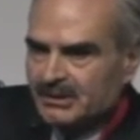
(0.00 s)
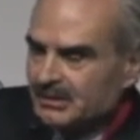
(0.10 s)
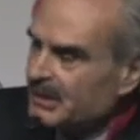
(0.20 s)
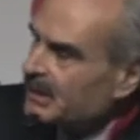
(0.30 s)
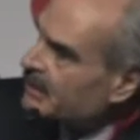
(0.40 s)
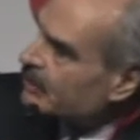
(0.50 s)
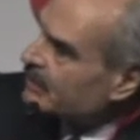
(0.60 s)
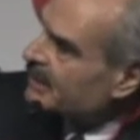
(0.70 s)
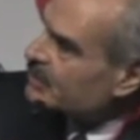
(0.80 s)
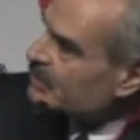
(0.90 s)
Similarly,
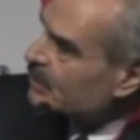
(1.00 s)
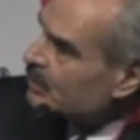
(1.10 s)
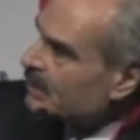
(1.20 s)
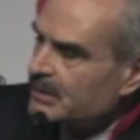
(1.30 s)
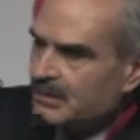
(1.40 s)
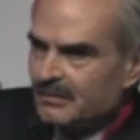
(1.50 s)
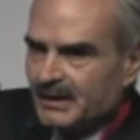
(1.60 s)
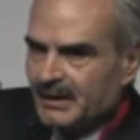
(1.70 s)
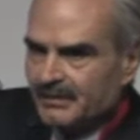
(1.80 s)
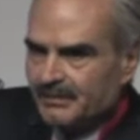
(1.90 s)
we measured the quality of
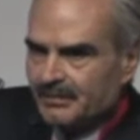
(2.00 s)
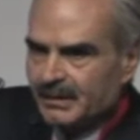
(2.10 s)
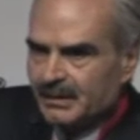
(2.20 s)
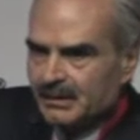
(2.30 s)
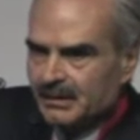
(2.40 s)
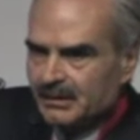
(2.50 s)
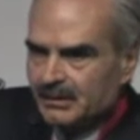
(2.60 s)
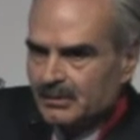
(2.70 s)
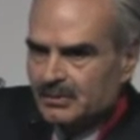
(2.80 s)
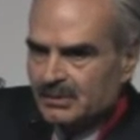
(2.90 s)
life by
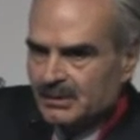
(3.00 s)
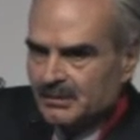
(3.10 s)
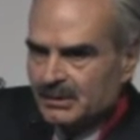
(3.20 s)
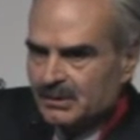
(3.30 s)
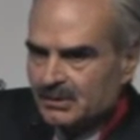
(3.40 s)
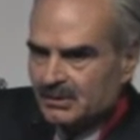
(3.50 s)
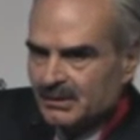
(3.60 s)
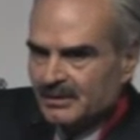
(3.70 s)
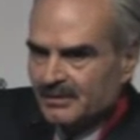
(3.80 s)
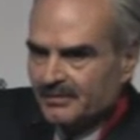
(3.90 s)
using the
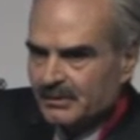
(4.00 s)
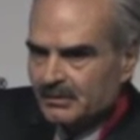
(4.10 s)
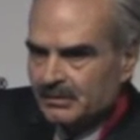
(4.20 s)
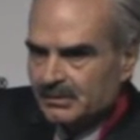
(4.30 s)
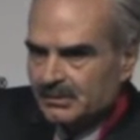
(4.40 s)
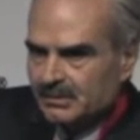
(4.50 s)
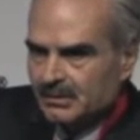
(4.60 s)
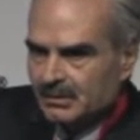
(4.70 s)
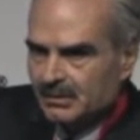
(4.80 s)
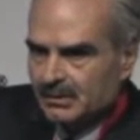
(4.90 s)
Minnesota Heart Failure
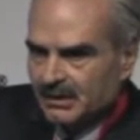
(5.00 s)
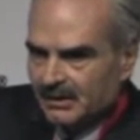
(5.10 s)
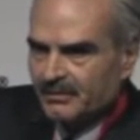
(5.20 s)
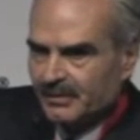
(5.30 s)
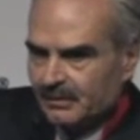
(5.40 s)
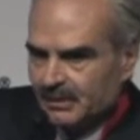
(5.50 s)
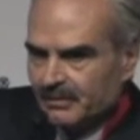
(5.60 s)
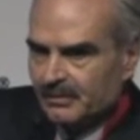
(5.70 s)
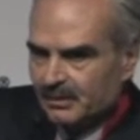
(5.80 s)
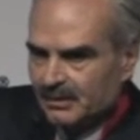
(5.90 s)
Score,
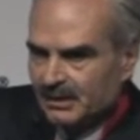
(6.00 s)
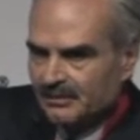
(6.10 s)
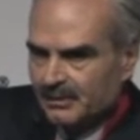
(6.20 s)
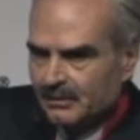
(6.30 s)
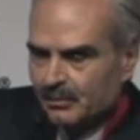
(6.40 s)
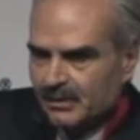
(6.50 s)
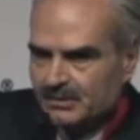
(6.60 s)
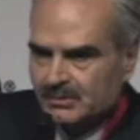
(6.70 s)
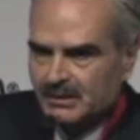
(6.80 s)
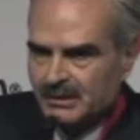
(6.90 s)
Living with Heart Failure
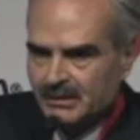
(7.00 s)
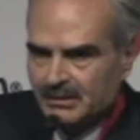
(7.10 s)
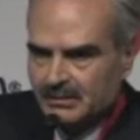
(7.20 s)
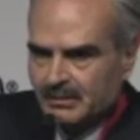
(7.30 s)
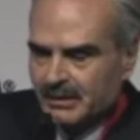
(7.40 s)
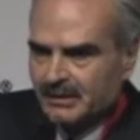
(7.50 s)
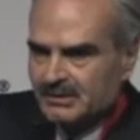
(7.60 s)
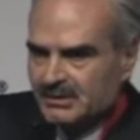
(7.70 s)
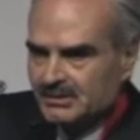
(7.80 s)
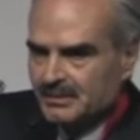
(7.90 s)
questionnaire that Dr. Herr
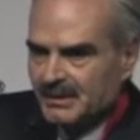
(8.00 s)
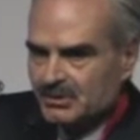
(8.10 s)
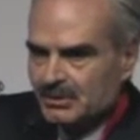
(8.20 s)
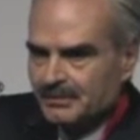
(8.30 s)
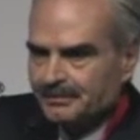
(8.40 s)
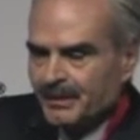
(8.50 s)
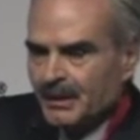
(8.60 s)
just mentioned.